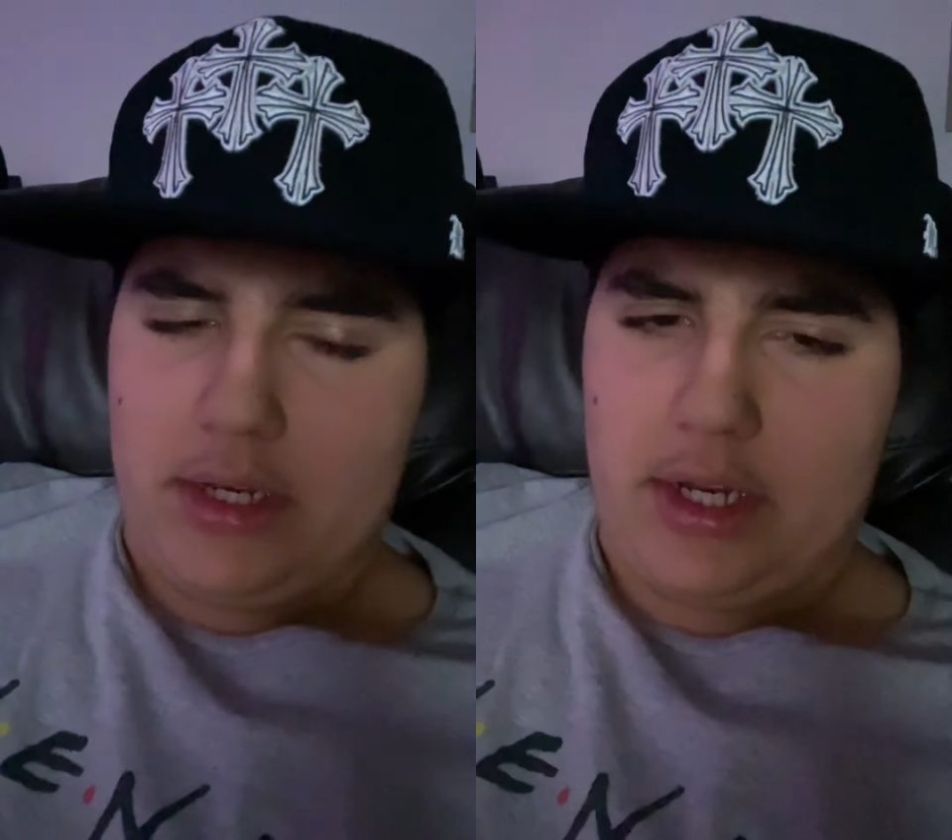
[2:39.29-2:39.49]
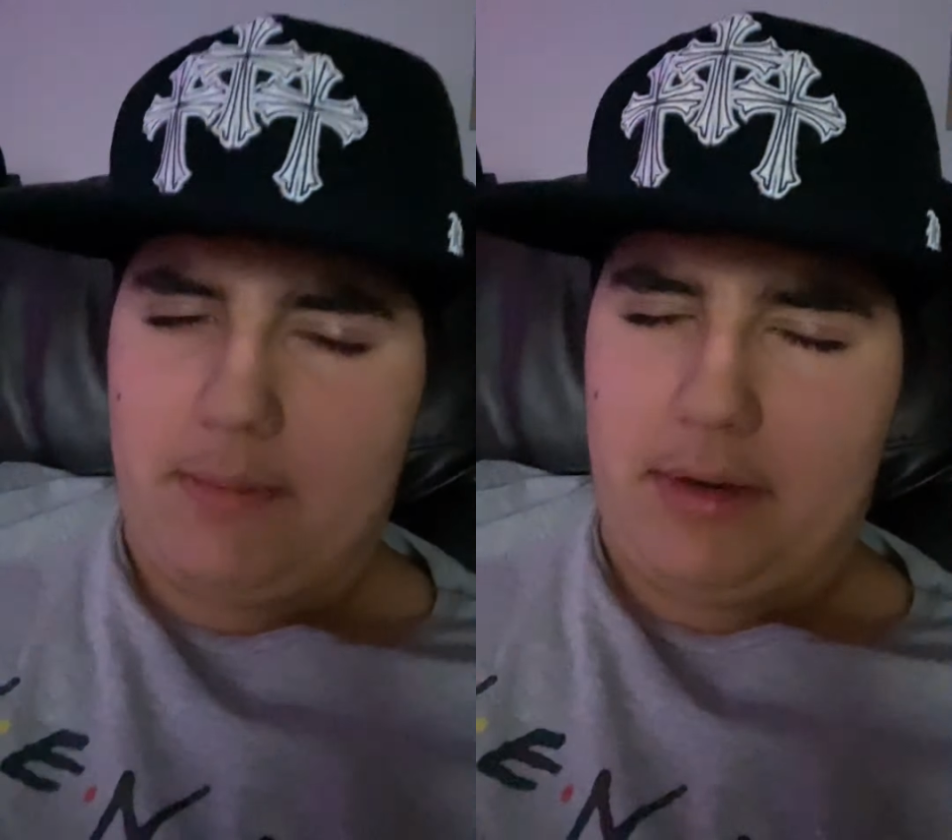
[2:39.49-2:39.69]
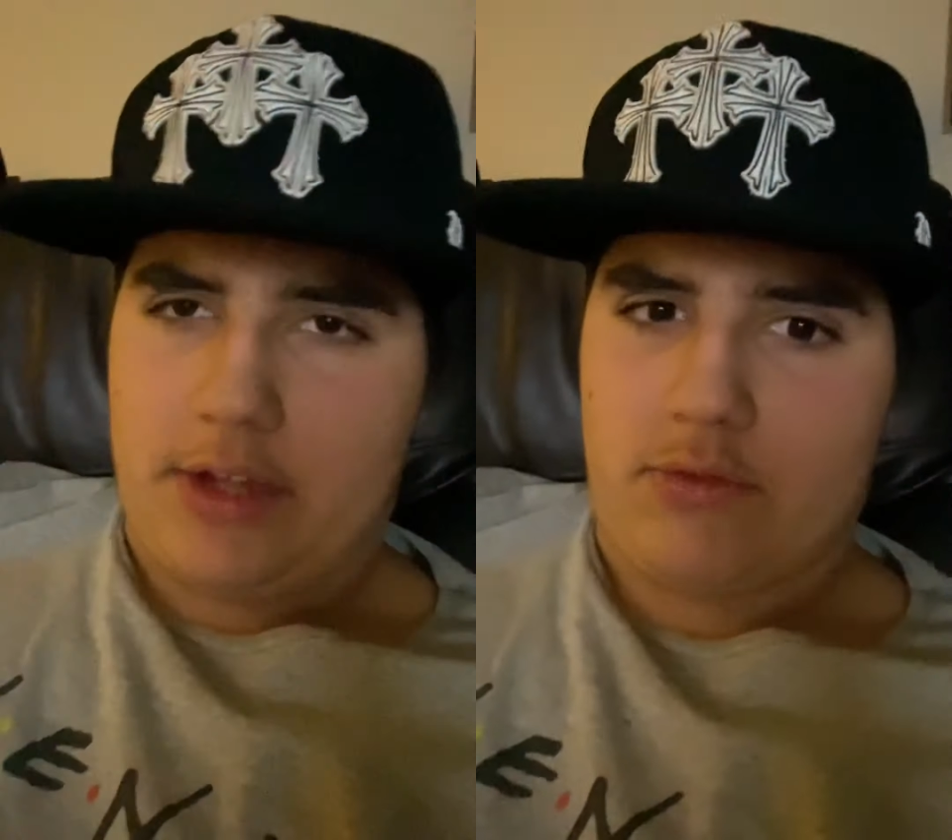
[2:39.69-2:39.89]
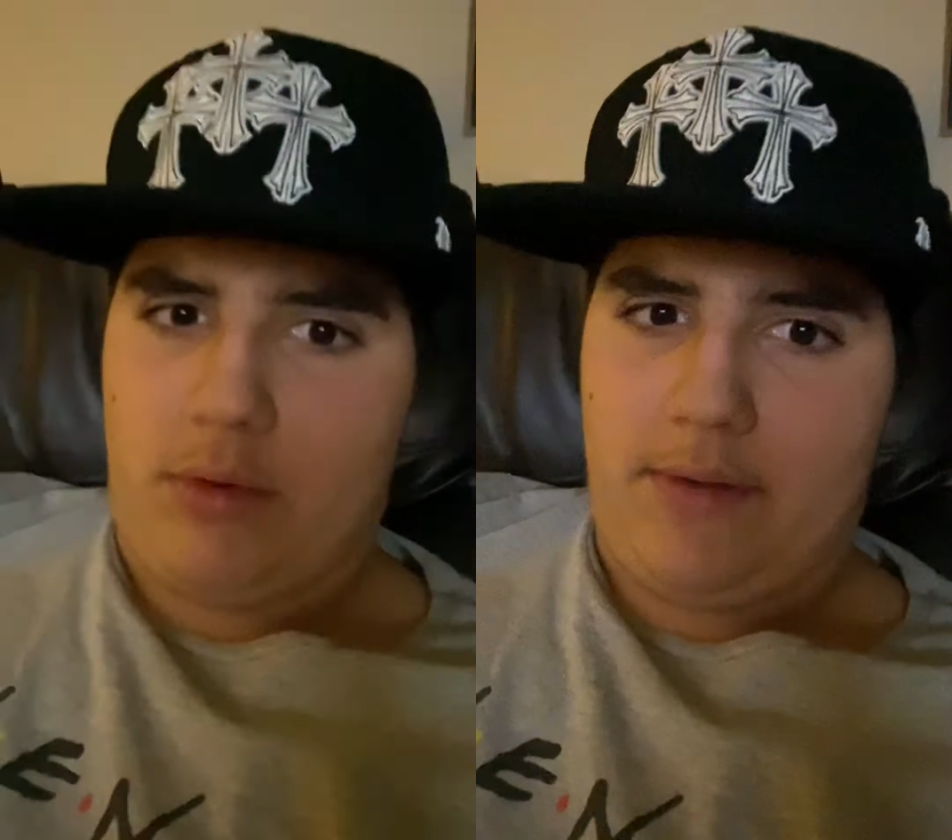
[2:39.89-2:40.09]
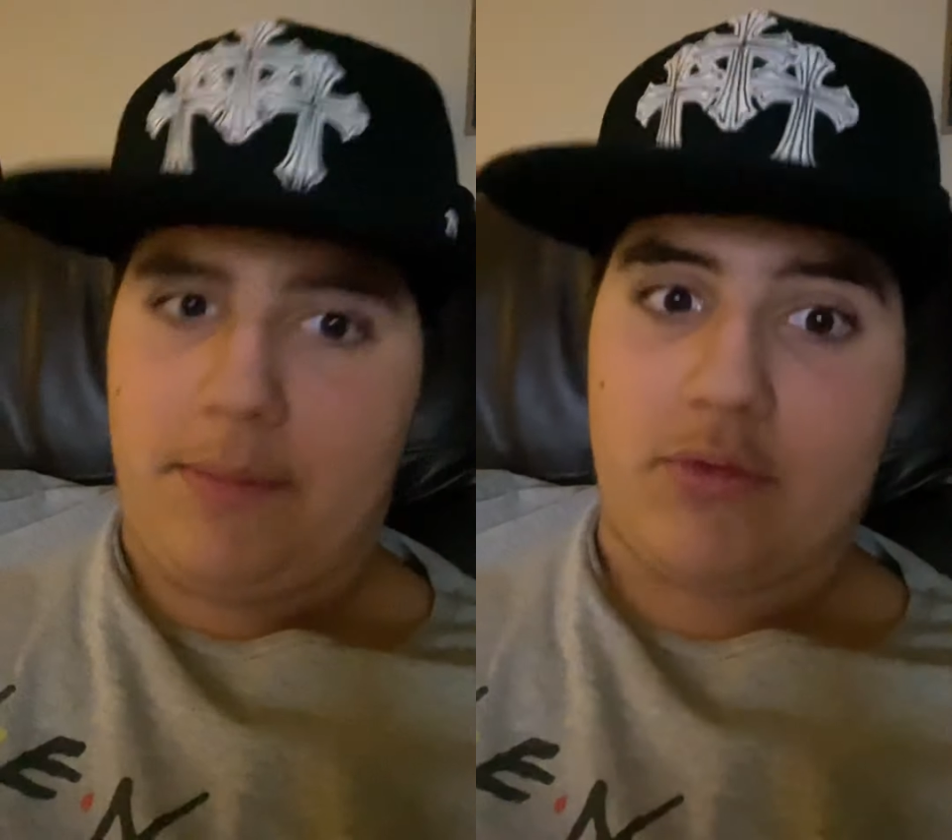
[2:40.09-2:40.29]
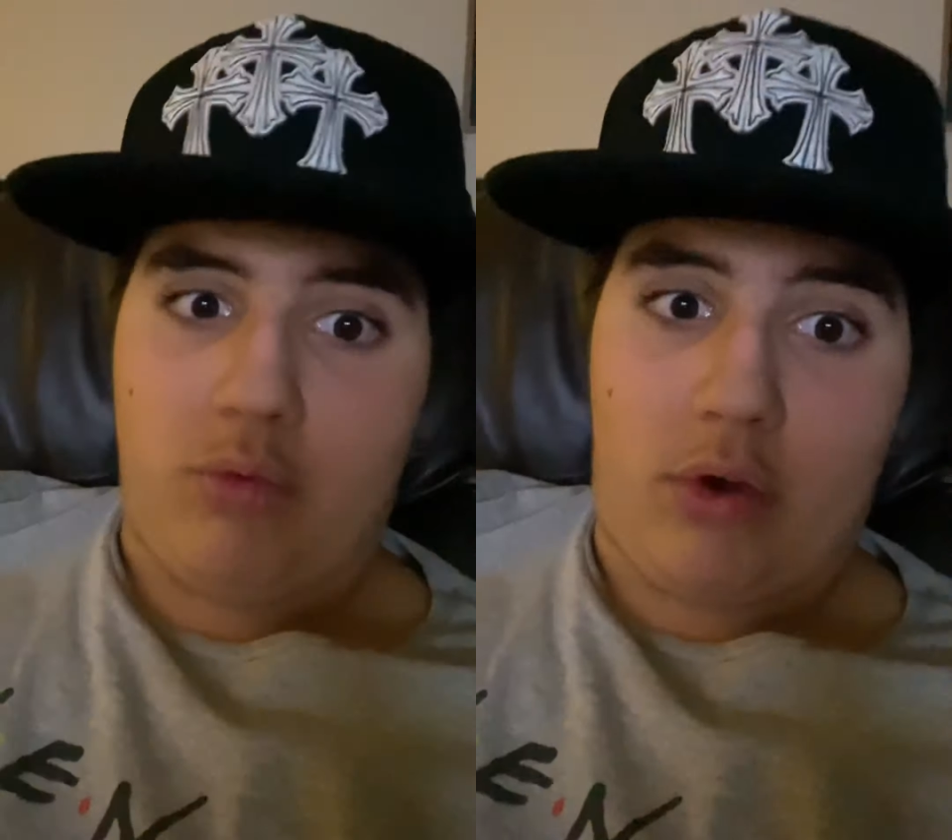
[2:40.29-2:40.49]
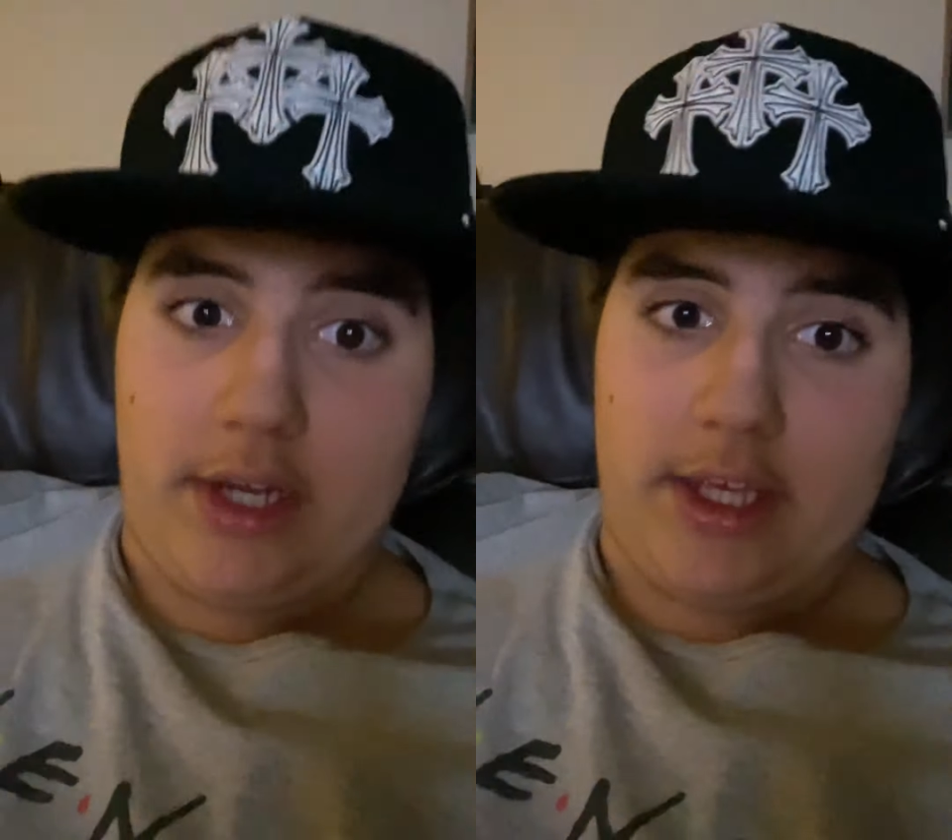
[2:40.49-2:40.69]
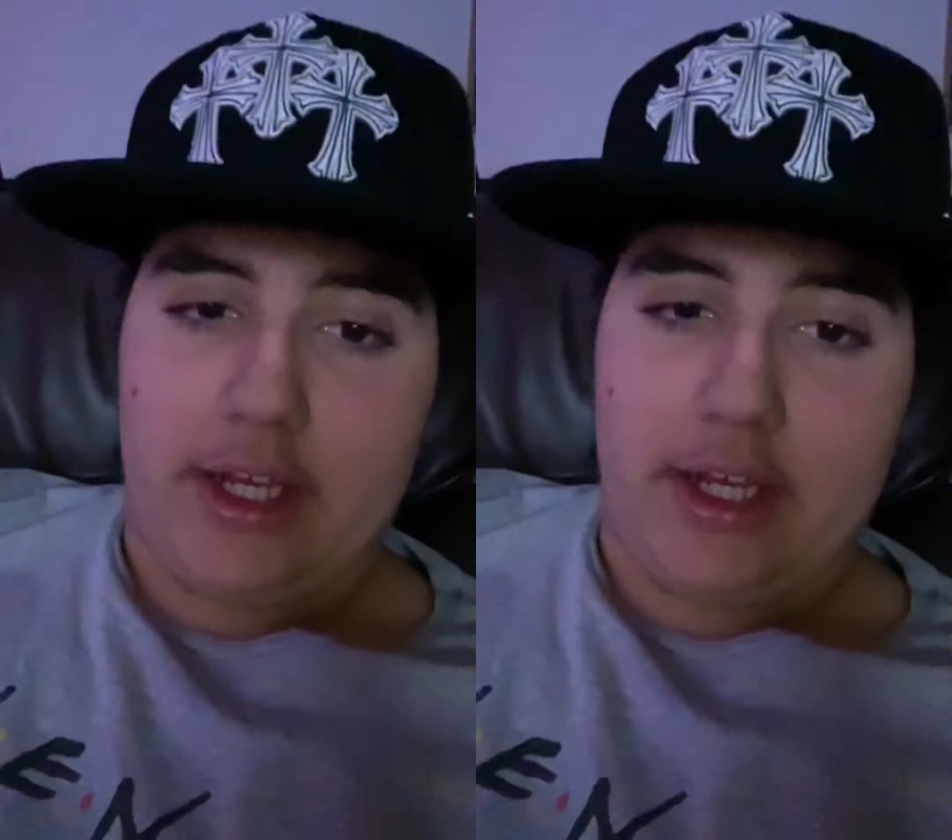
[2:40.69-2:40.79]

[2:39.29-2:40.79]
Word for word: I mean, not 12, but 20